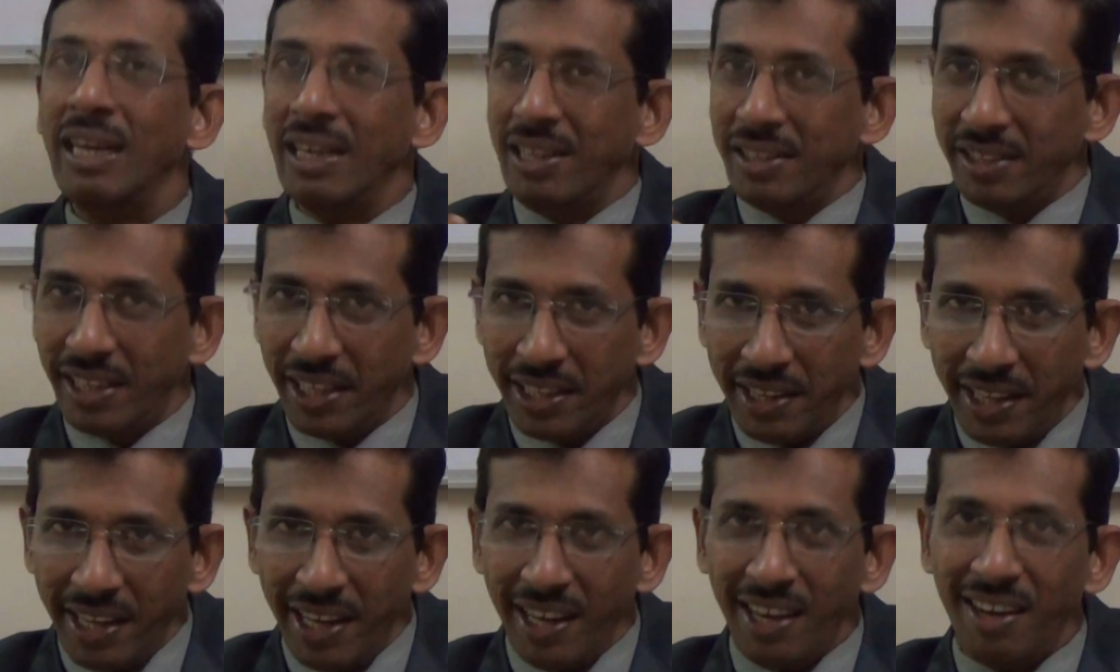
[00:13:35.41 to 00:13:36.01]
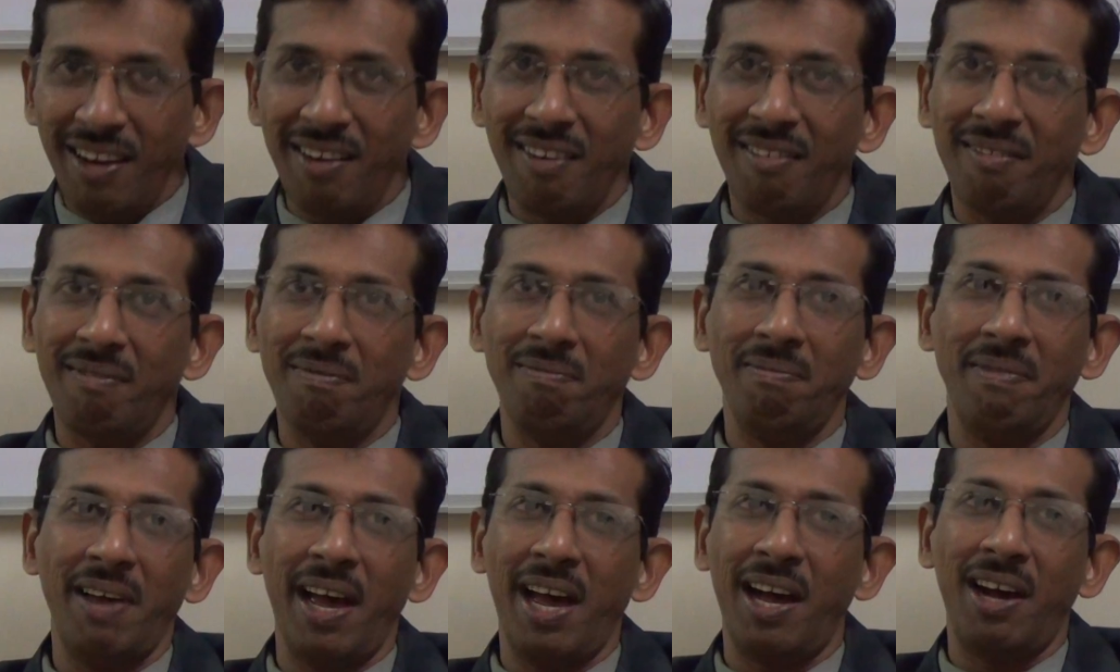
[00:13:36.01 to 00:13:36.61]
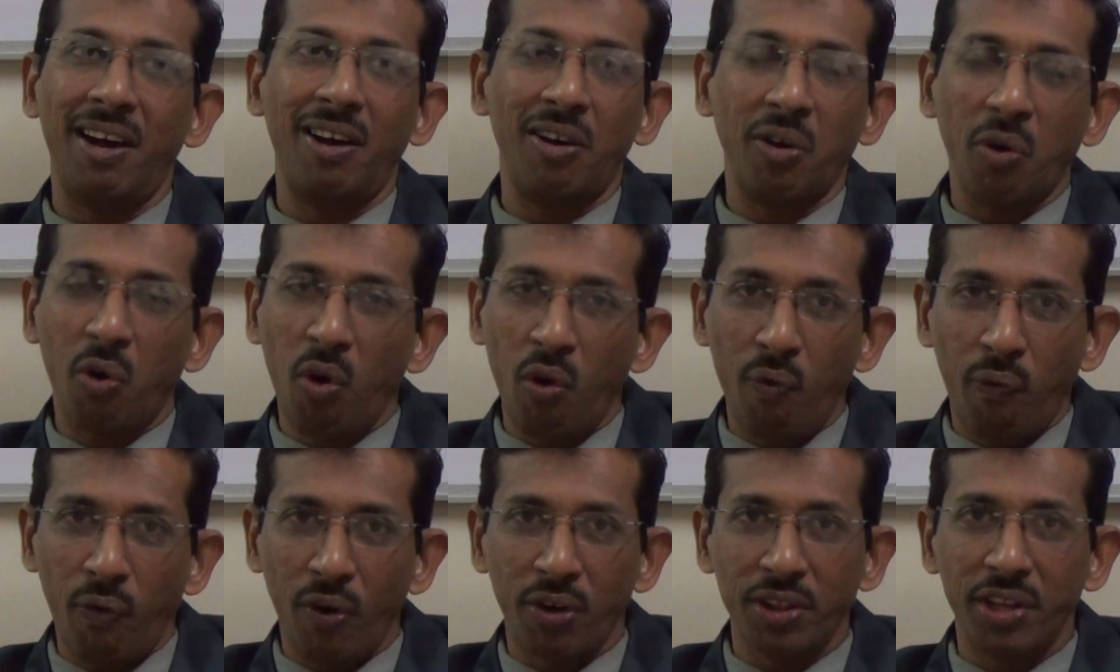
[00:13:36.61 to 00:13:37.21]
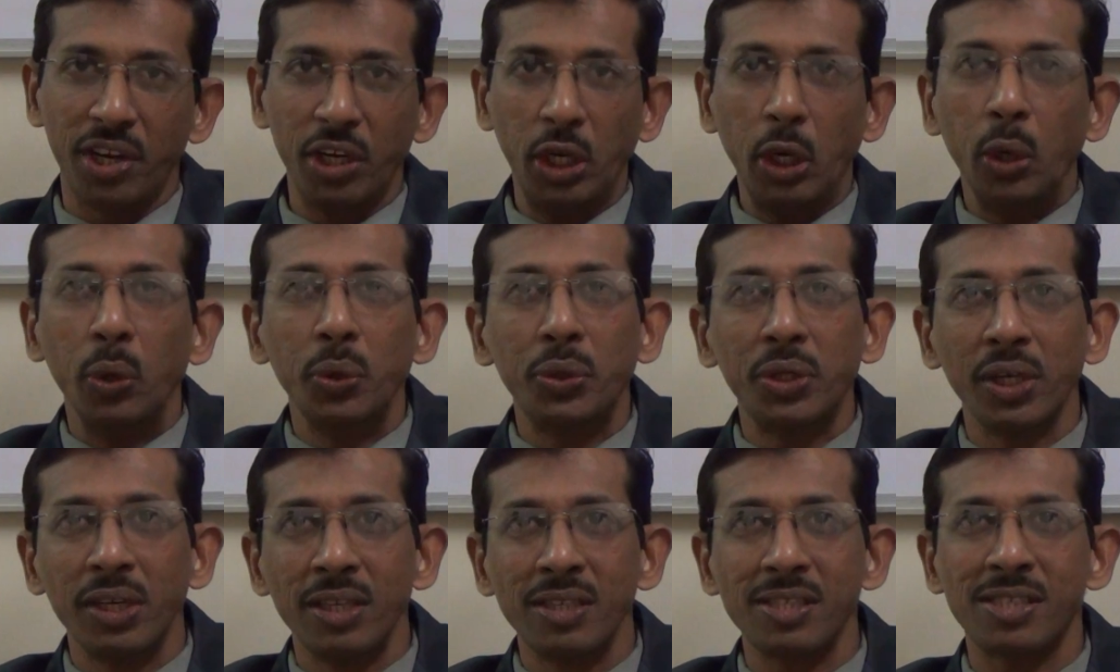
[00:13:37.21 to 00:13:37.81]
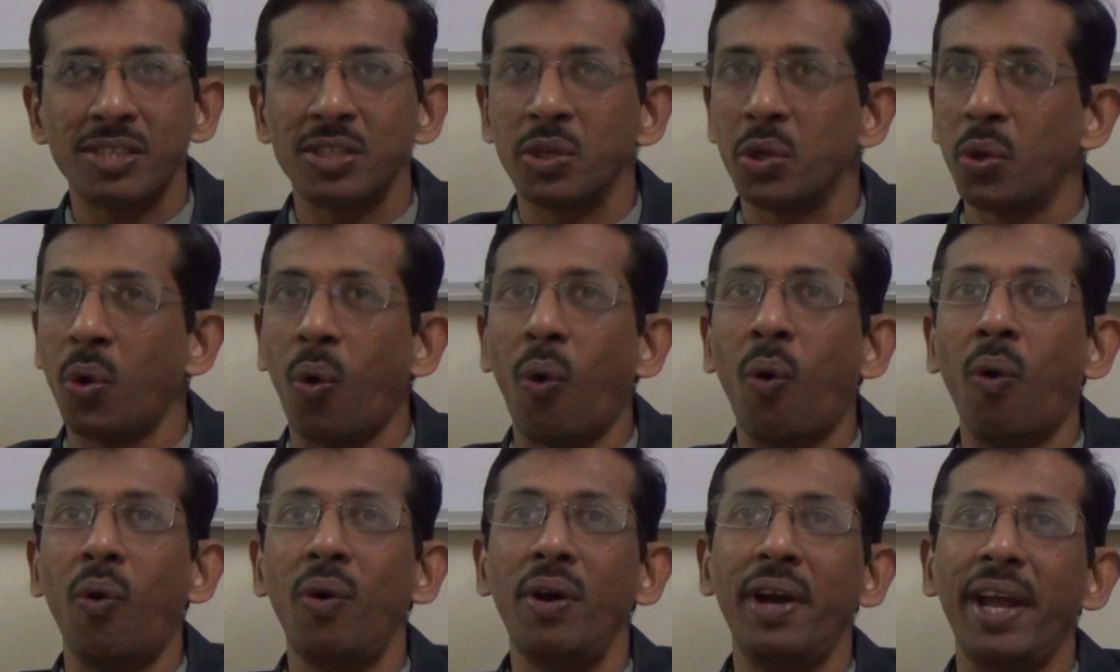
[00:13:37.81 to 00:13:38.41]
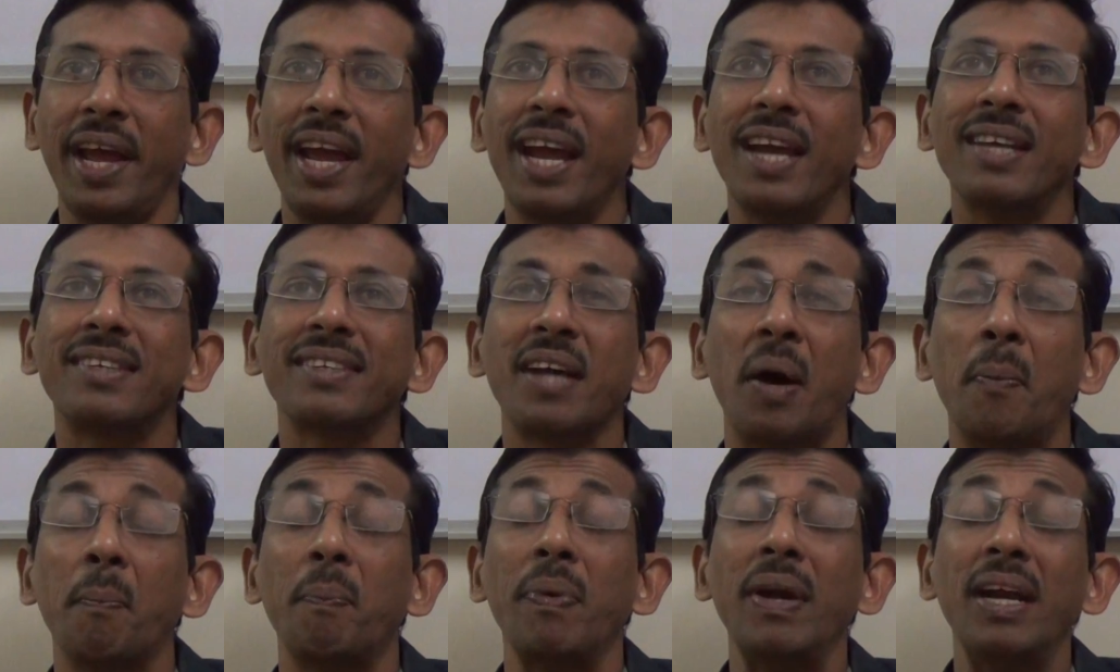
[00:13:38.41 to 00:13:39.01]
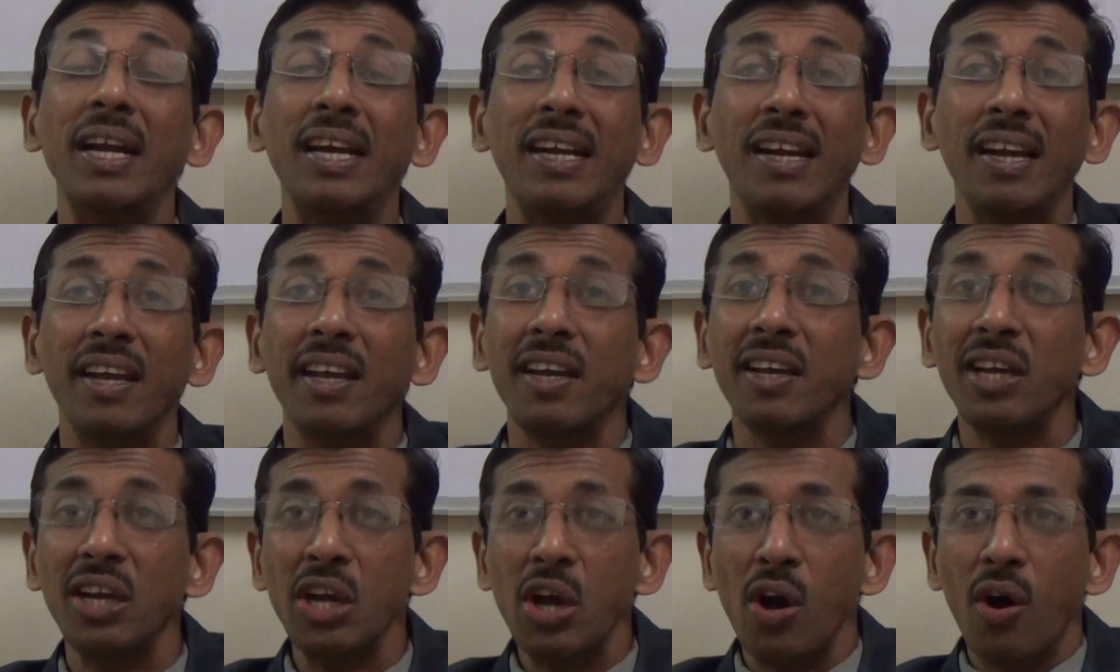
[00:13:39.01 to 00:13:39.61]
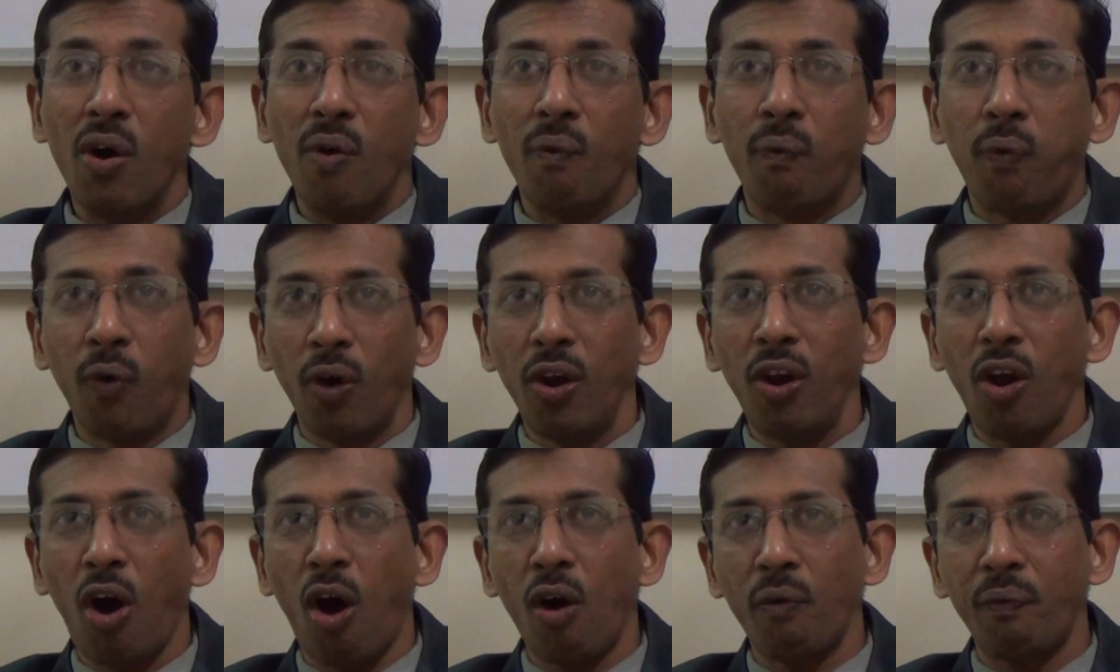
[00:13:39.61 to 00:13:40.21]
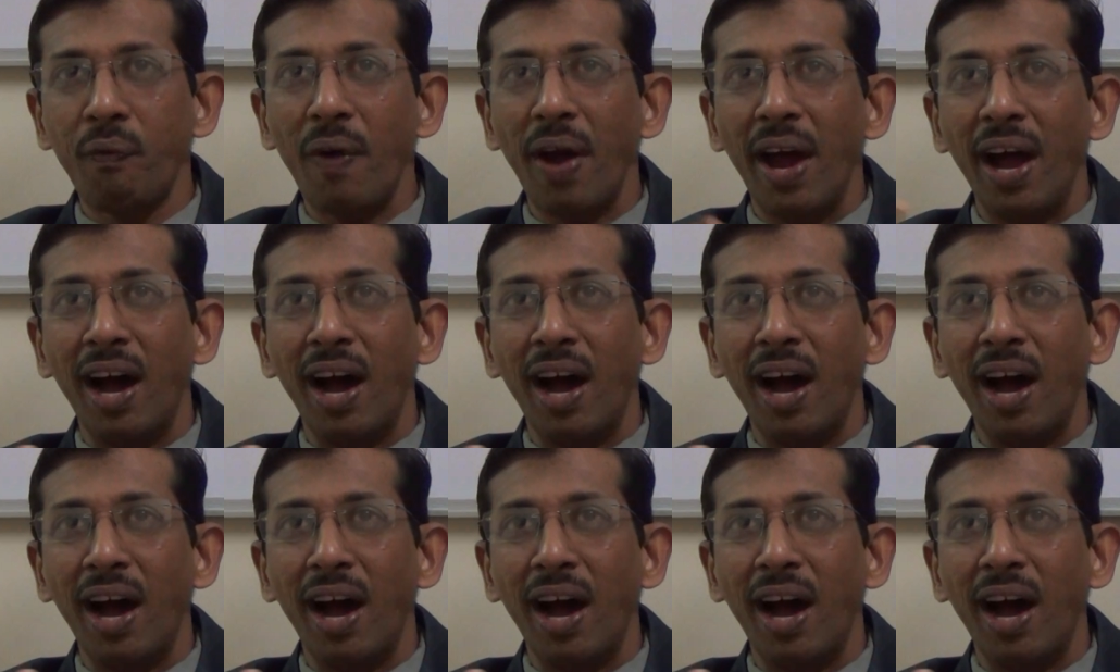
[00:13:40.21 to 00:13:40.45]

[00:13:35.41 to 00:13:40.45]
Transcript: then they go for the tuitions, so the whole day is completely full of